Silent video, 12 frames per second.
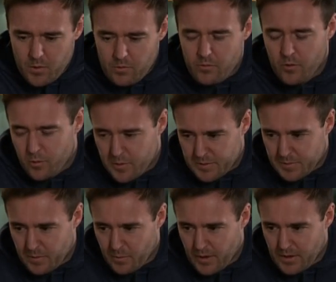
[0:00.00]
Ruby's
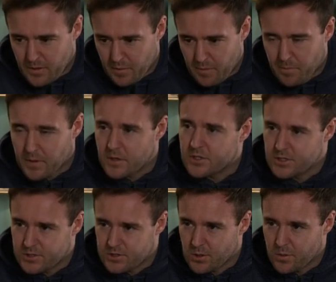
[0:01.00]
been wet in the bed because
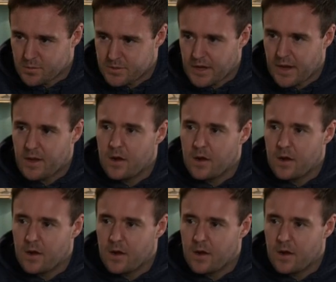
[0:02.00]
she's so upset.